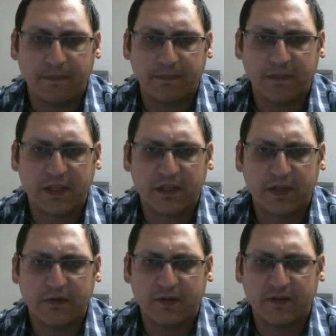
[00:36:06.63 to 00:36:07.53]
Let's see
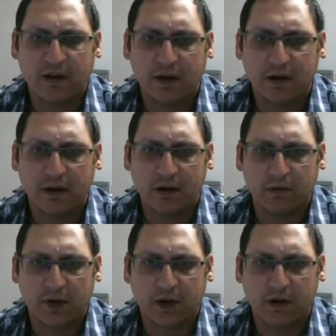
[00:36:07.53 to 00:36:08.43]
if he's got a
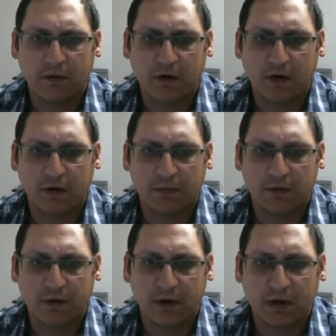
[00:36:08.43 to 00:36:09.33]
recover on him
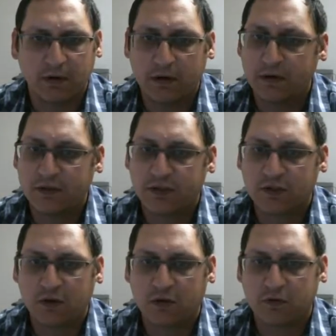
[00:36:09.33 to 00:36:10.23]
or not. No, he's just
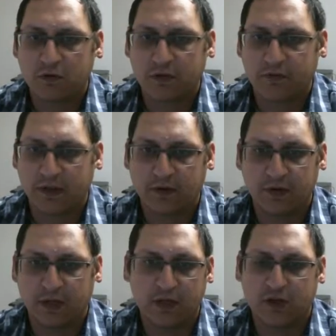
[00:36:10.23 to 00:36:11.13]
gonna go straight for
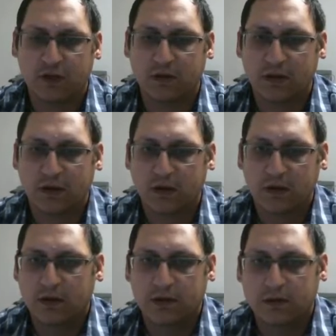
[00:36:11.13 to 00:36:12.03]
liquidation.
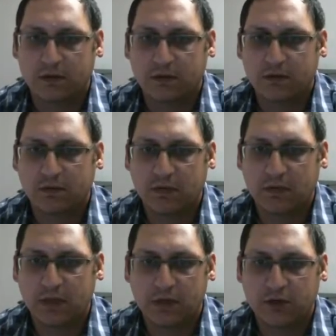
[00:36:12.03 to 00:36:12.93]
So
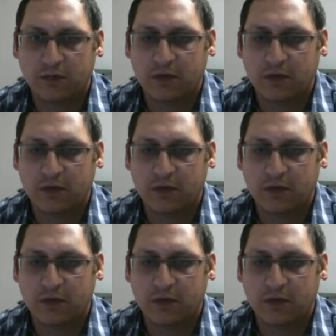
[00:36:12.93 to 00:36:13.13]
that shouldn't be